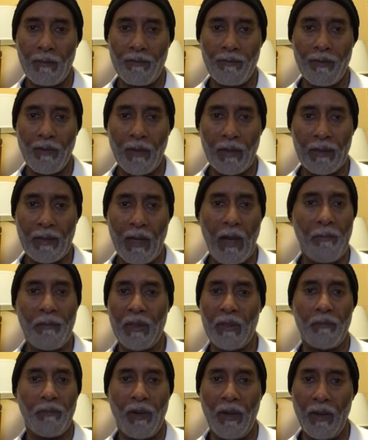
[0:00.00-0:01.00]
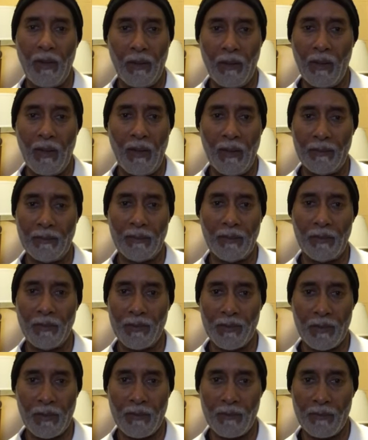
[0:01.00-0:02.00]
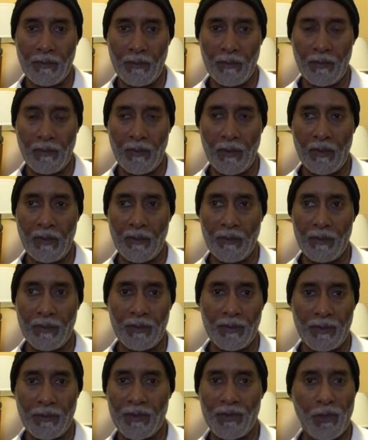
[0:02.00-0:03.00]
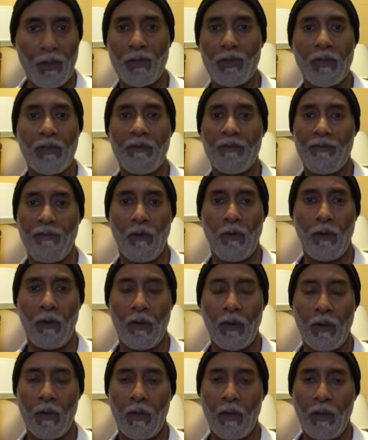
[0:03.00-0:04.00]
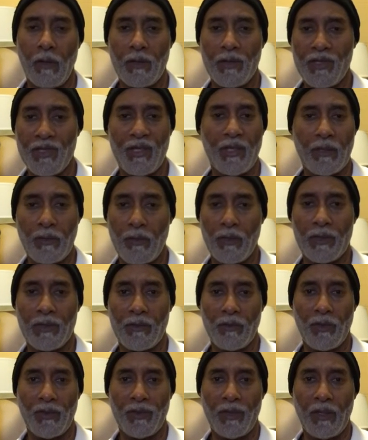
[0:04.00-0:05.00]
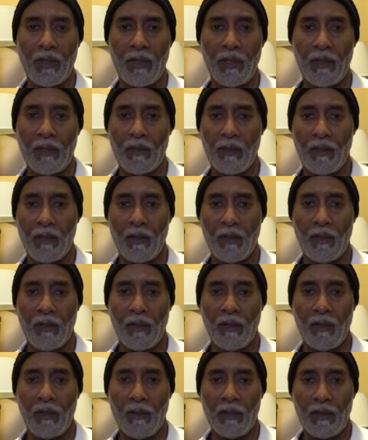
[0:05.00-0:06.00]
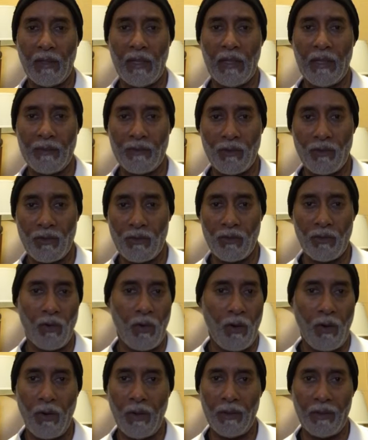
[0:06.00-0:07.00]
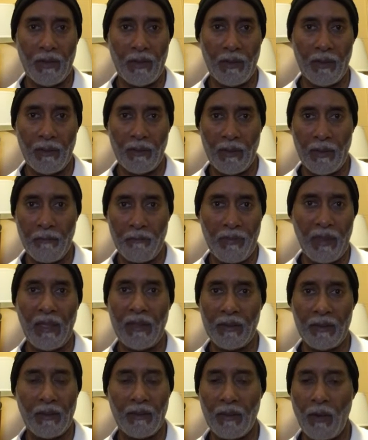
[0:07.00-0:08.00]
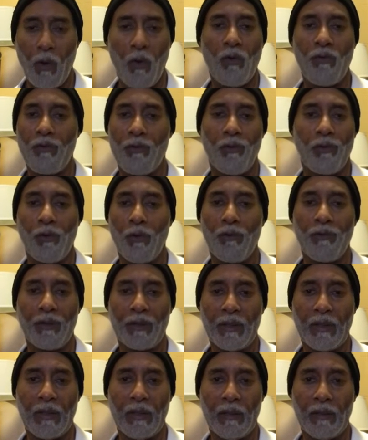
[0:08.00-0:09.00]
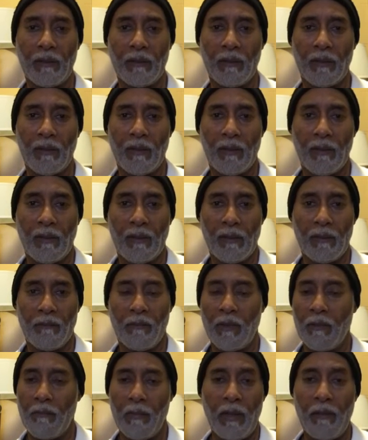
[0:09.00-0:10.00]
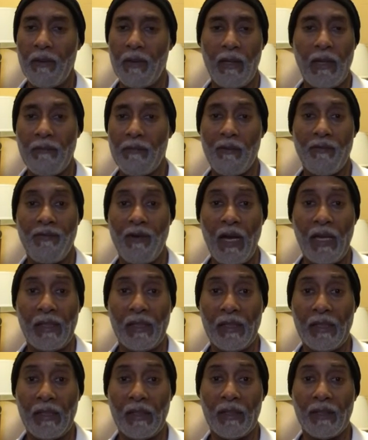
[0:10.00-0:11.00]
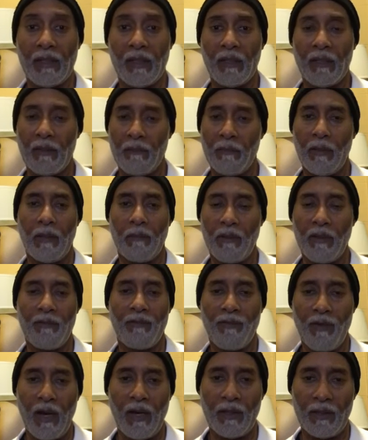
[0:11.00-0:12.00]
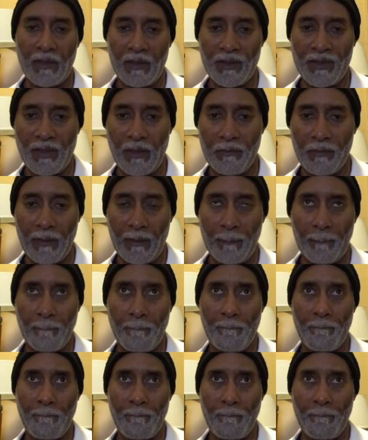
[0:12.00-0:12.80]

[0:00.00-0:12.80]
Fairly copied by a lot. There was searching for secrets within it, and they had to draw it and paint it over and over again, but maybe never finding anything and maybe finding something.